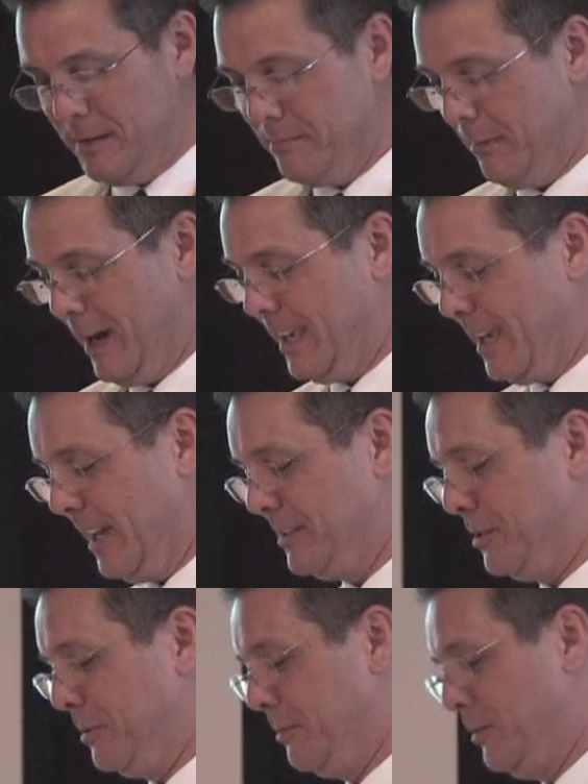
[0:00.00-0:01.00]
Mike,
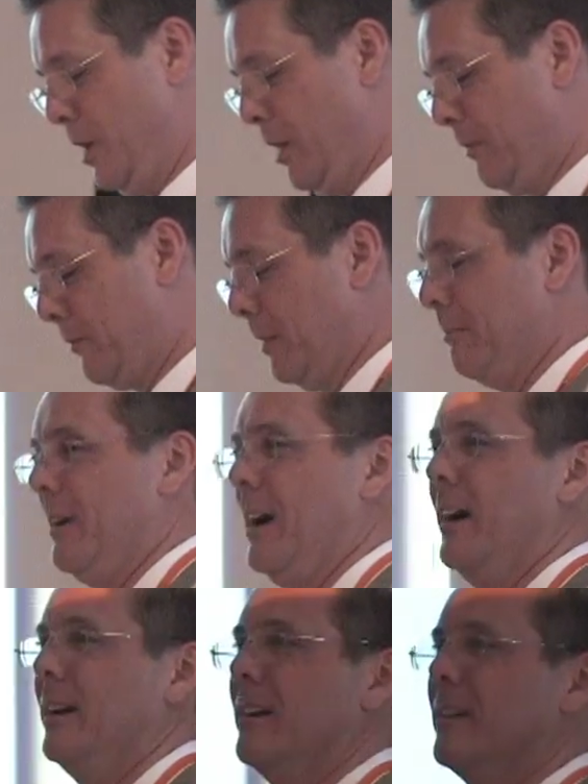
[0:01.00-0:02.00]
as you know from
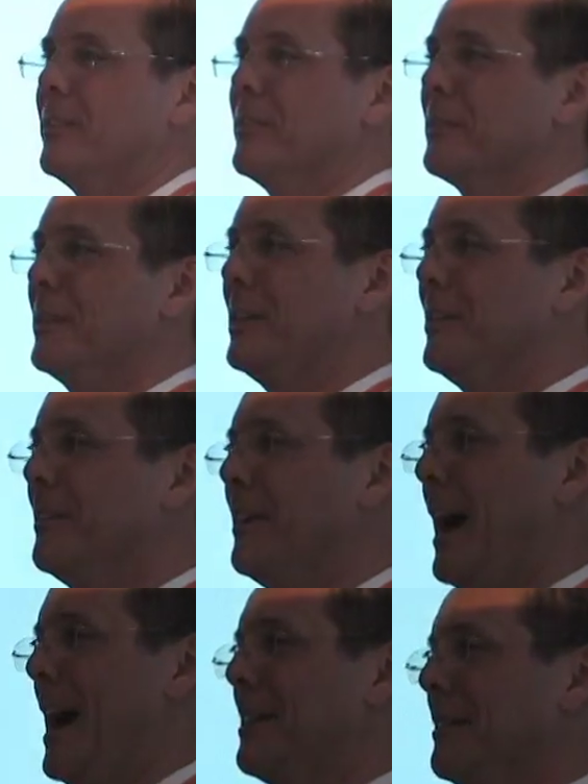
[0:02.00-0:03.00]
earlier
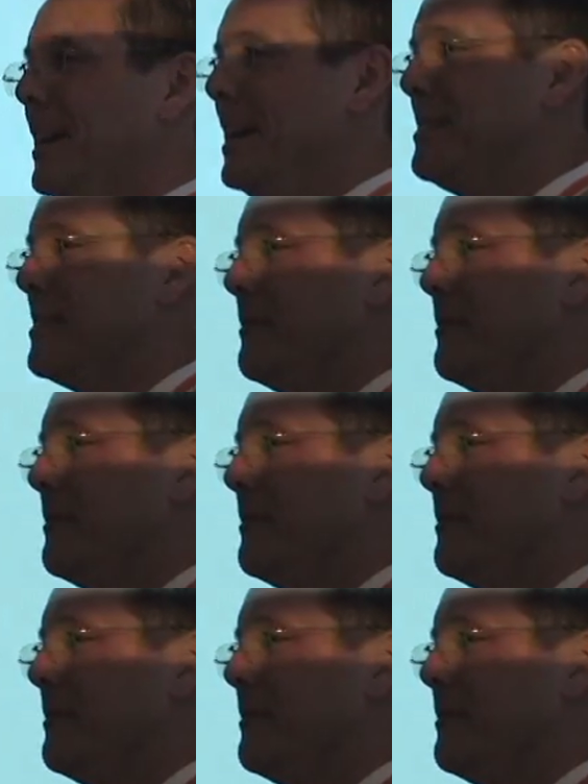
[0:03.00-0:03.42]
accolades